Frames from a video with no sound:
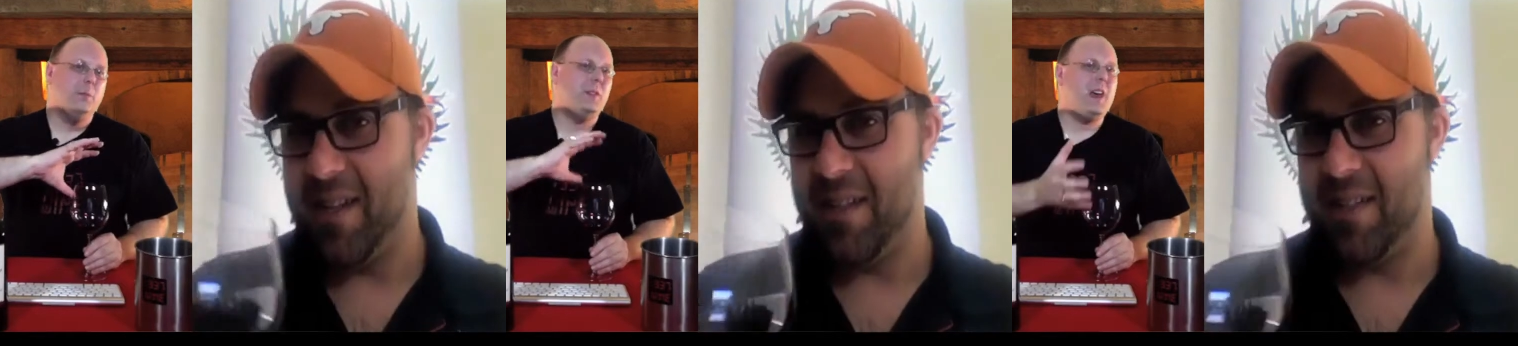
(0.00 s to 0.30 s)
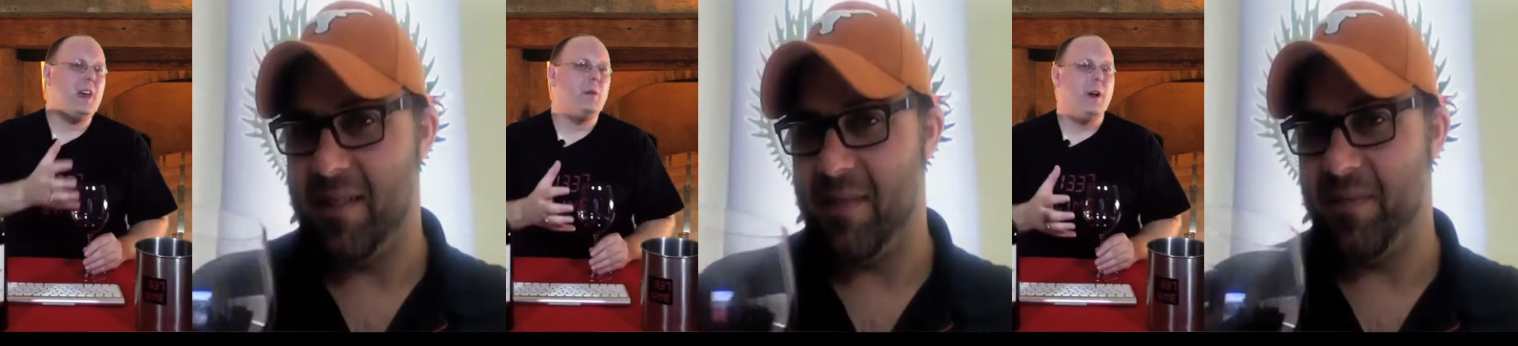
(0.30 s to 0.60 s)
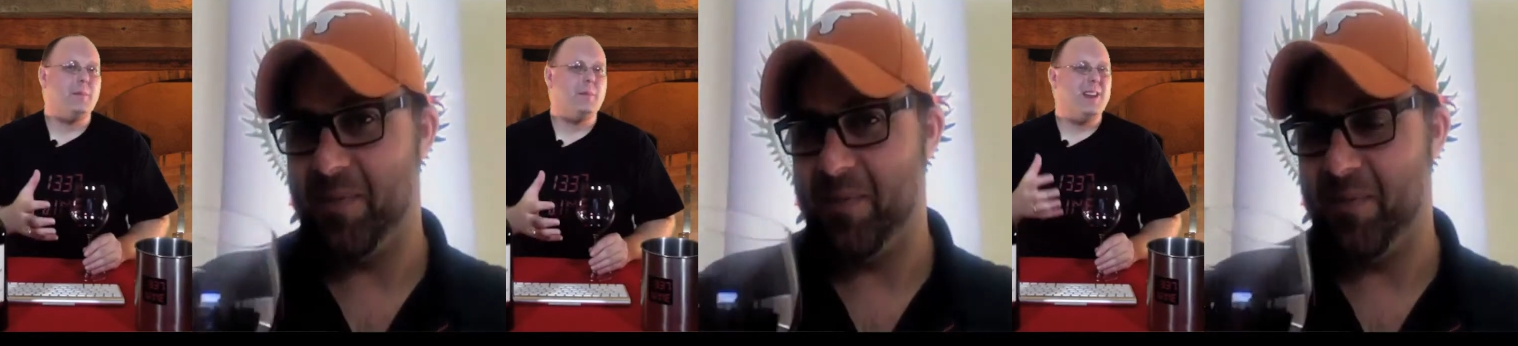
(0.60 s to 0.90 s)
Speaker 1: but then I'm
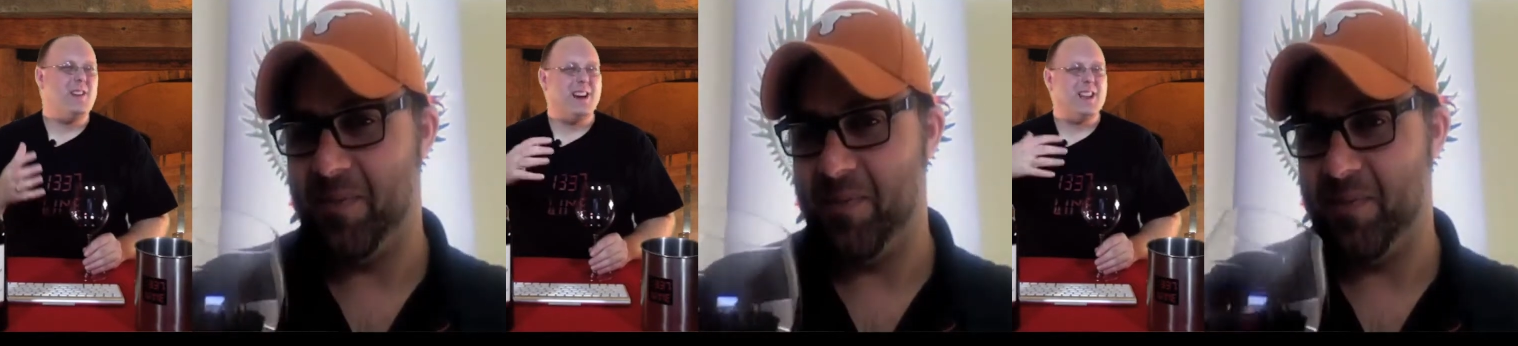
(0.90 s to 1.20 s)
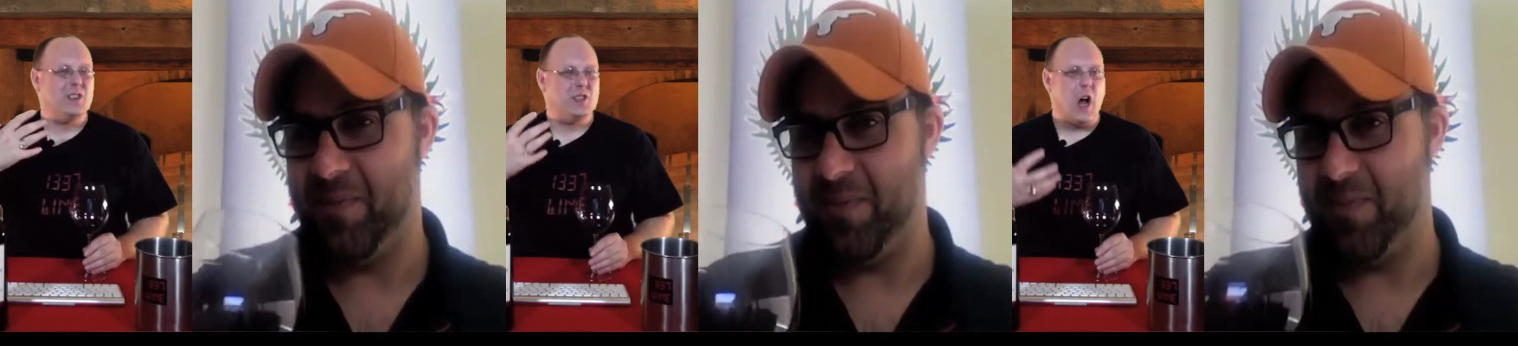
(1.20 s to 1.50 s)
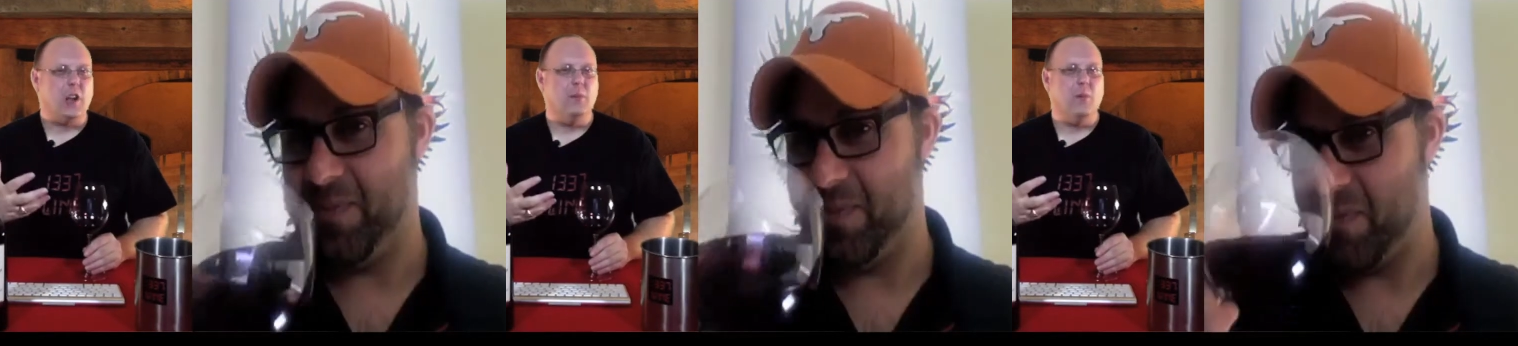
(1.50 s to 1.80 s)
like, man, no, I get the
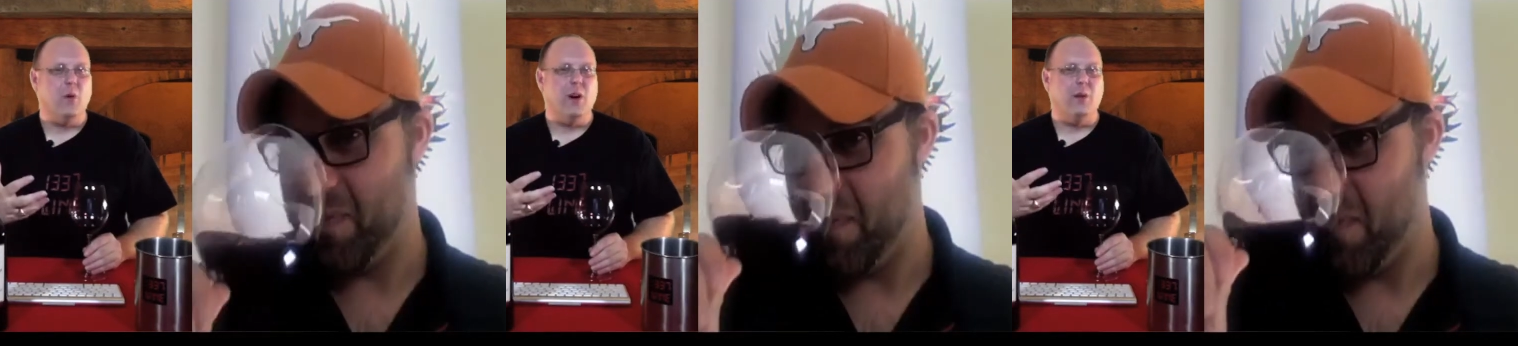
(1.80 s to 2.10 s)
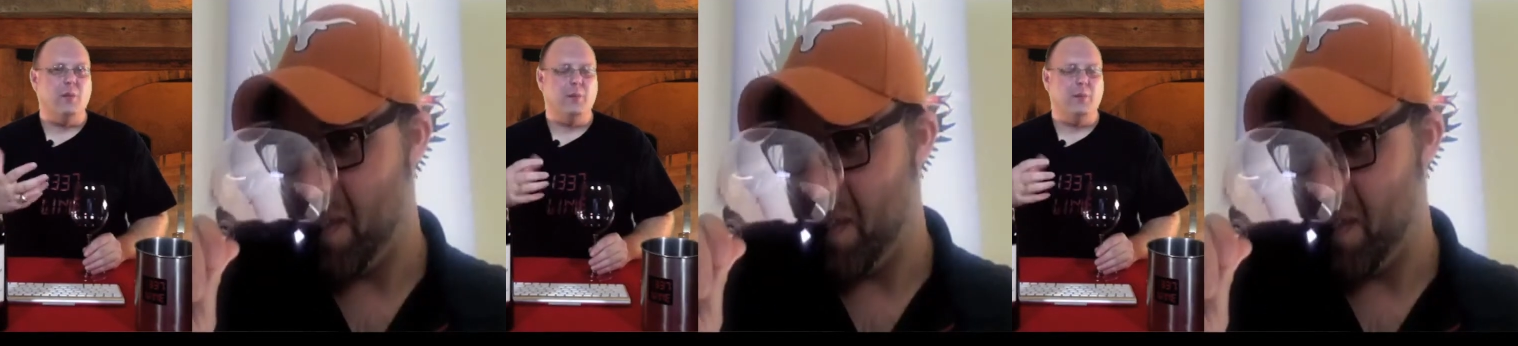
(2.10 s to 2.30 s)
chocolate more,